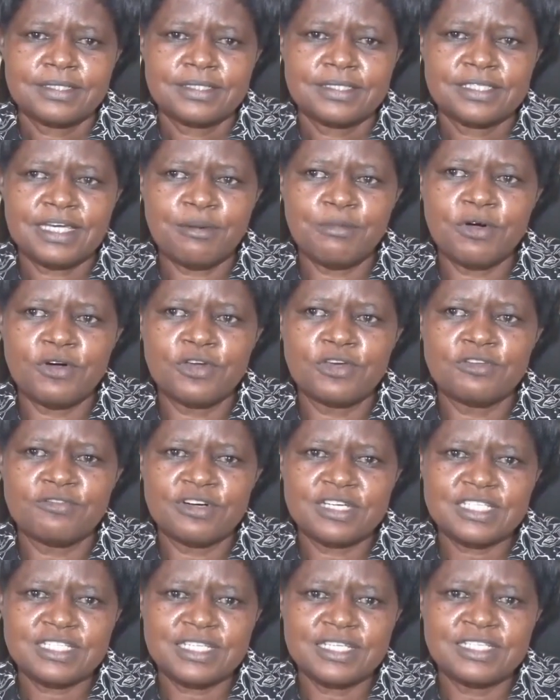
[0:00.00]
Kyambogo
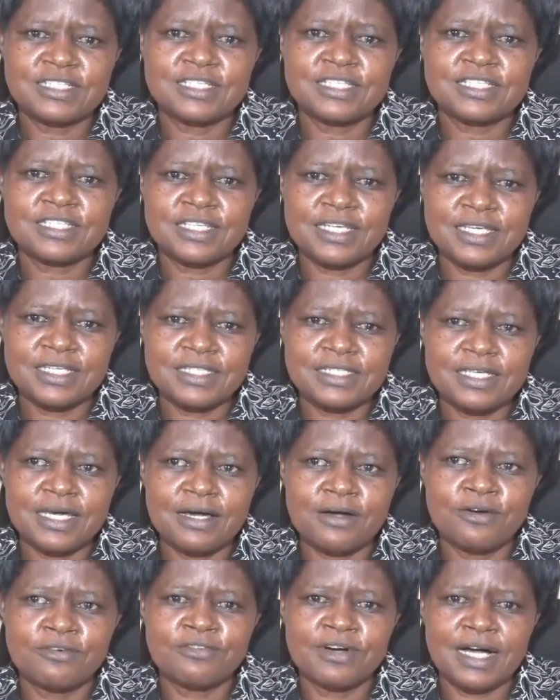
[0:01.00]
University is a center
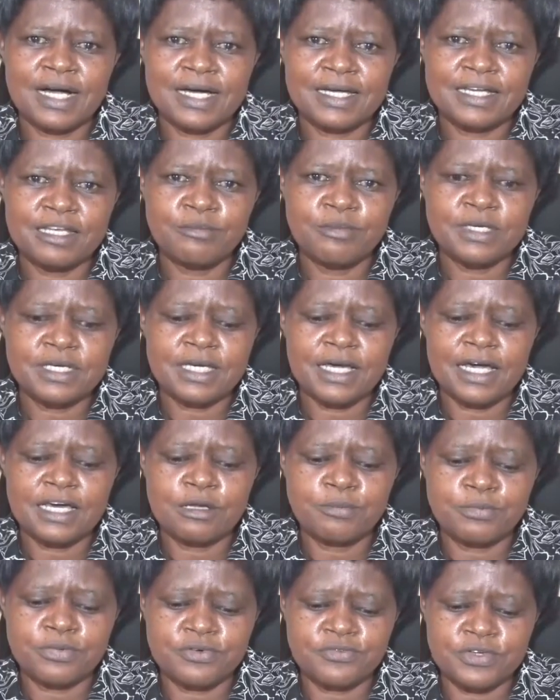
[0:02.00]
of academic
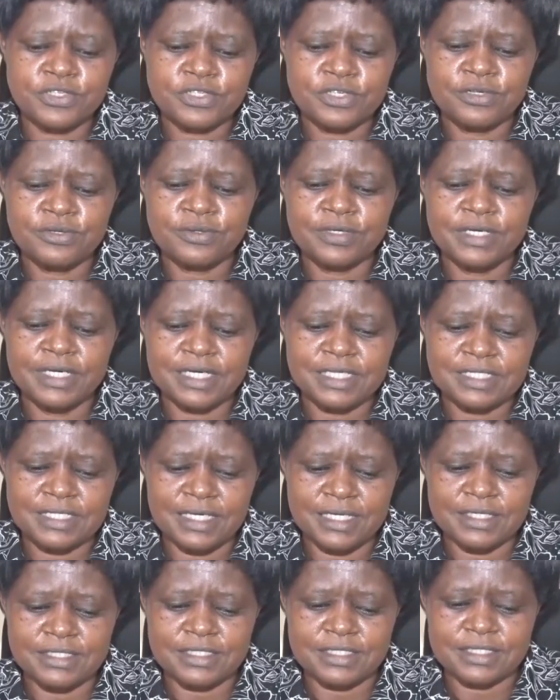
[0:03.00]
and professional
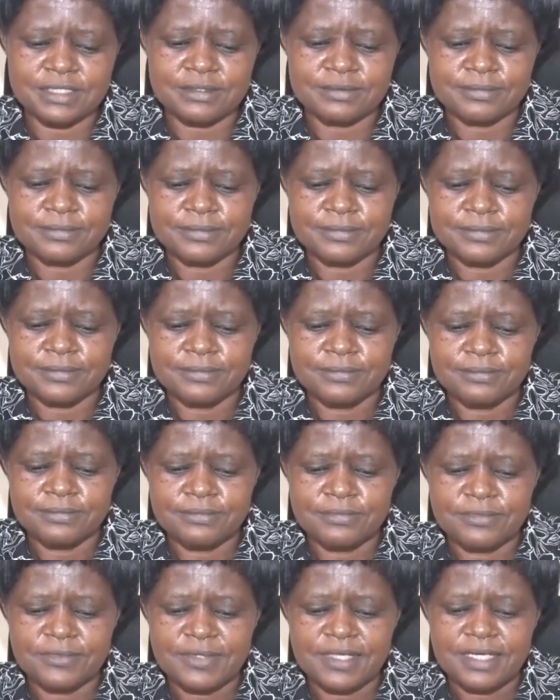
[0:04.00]
excellence.
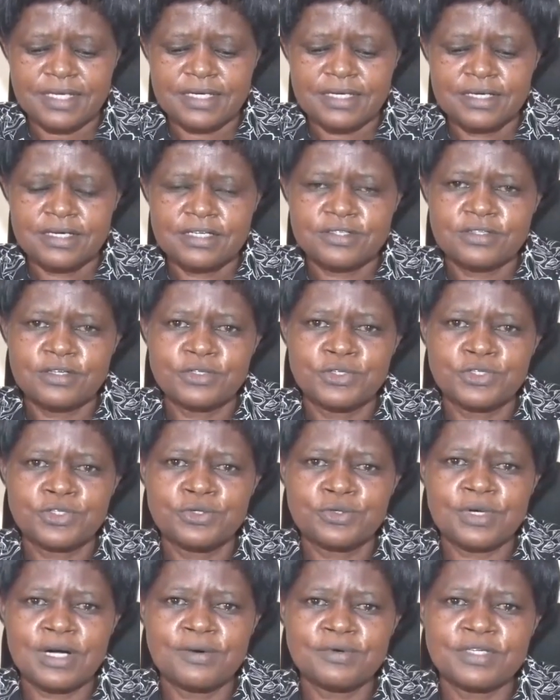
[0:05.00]
So you
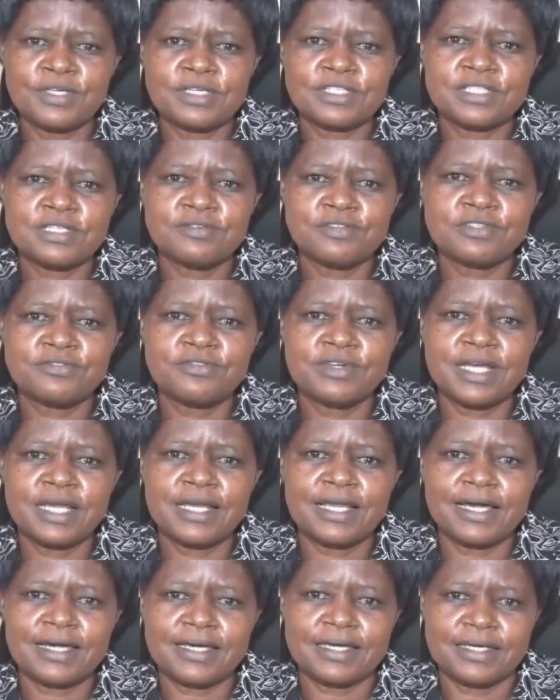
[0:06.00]
should count yourselves very
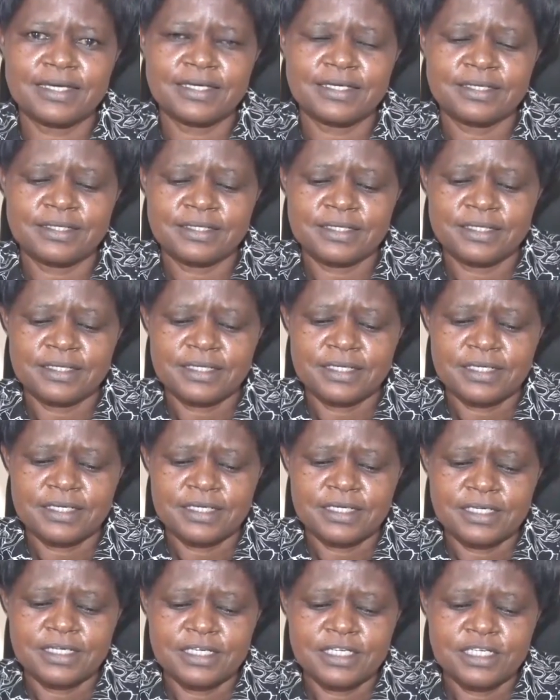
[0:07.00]
lucky
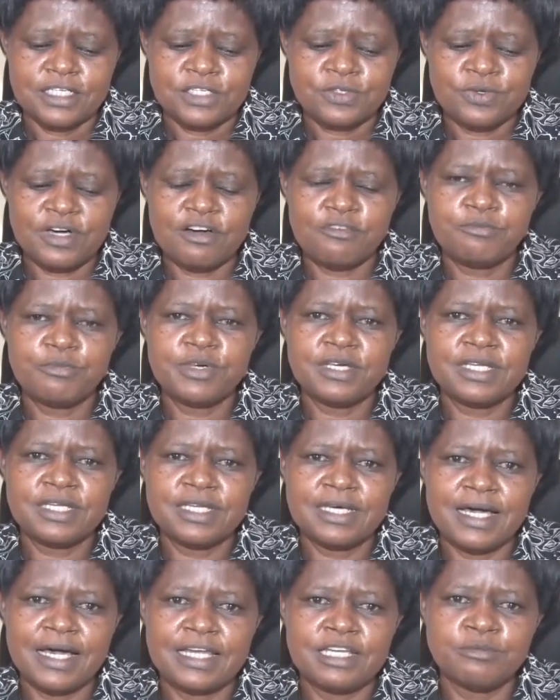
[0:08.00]
to have
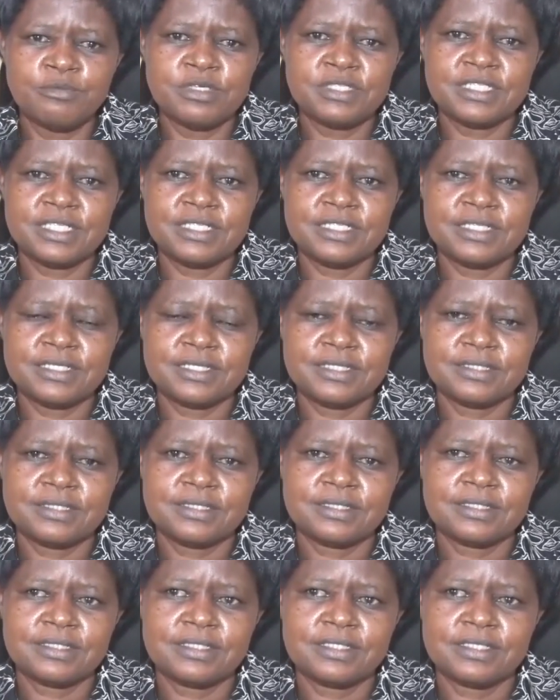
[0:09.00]
been admitted
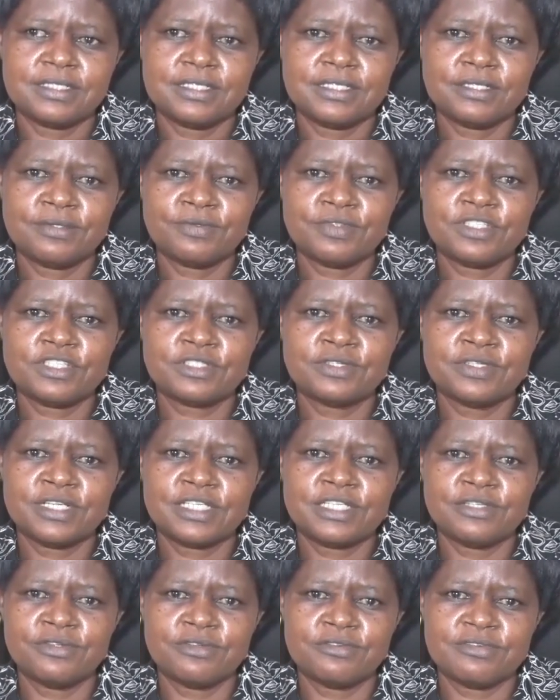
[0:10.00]
to this
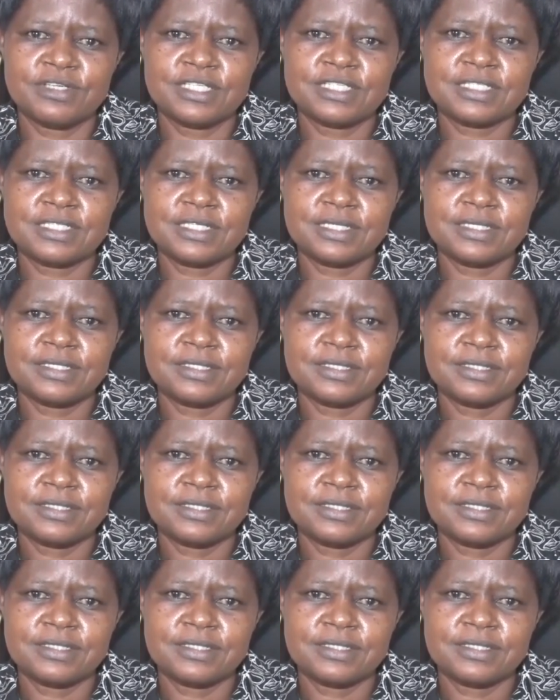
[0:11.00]
great university.